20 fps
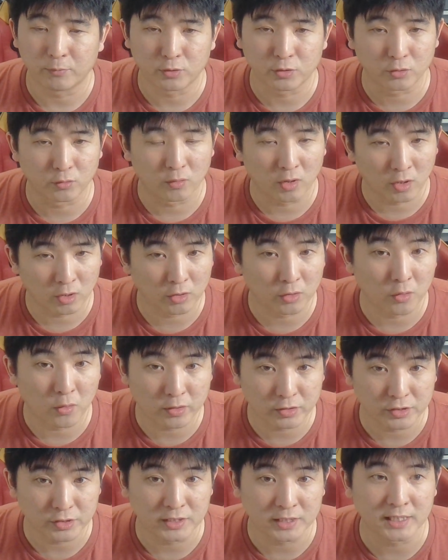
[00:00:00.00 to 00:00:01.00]
You are
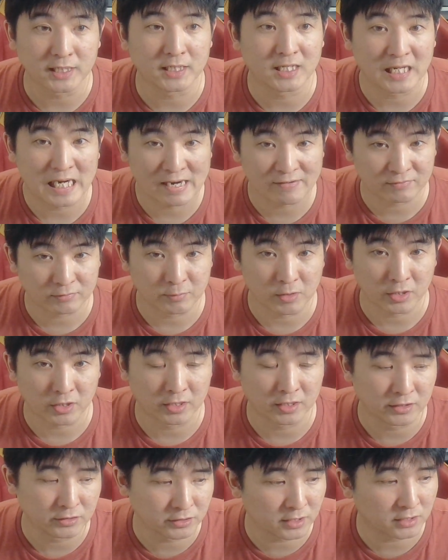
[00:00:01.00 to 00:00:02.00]
going to need
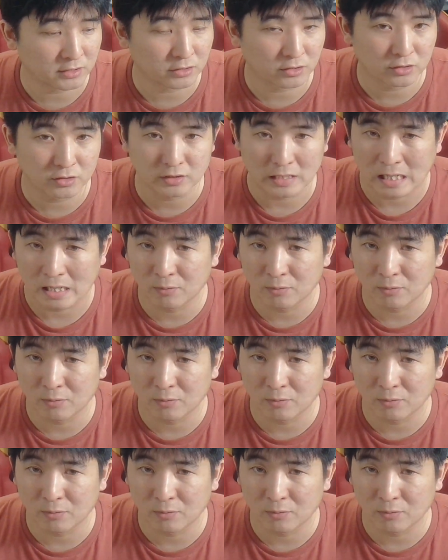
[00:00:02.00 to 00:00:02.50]
aftermarket injectors.